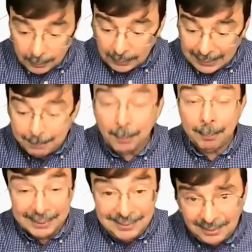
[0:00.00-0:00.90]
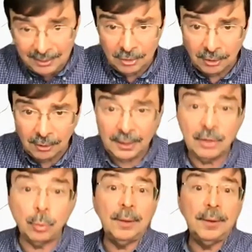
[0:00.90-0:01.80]
capabilities are, as
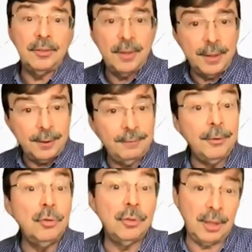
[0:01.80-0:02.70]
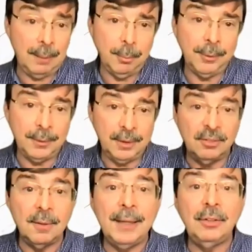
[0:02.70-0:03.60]
well as their future capabilities,
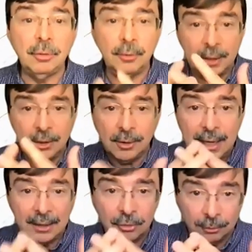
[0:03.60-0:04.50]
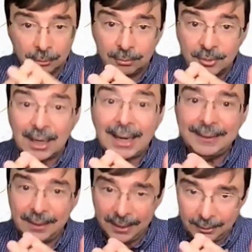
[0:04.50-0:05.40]
to make sure that you guys are tied
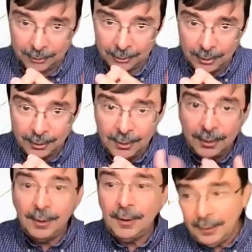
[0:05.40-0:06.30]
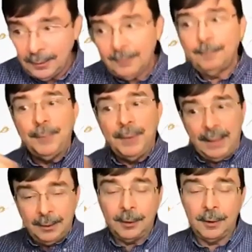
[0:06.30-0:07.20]
together and
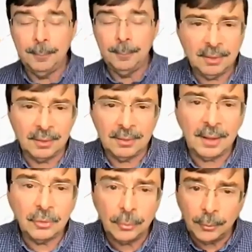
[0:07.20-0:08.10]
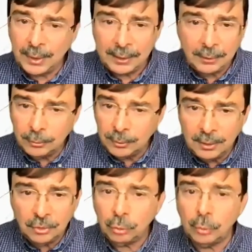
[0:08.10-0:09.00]
are going to be successful not only in
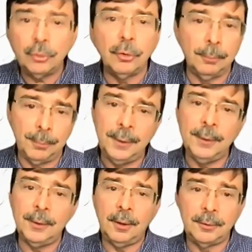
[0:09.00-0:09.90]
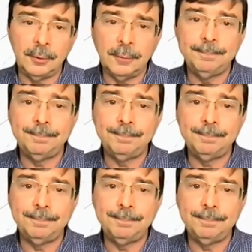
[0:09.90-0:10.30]
the short term, but in the long term.